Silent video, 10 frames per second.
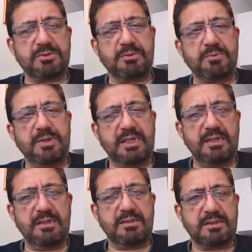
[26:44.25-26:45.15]
So we
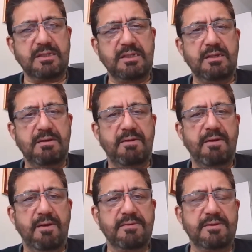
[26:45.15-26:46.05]
can see
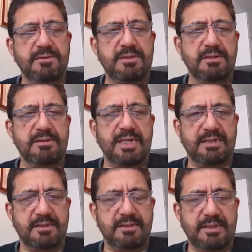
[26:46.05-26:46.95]

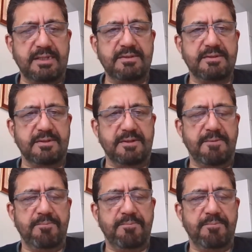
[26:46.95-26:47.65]
that tendency,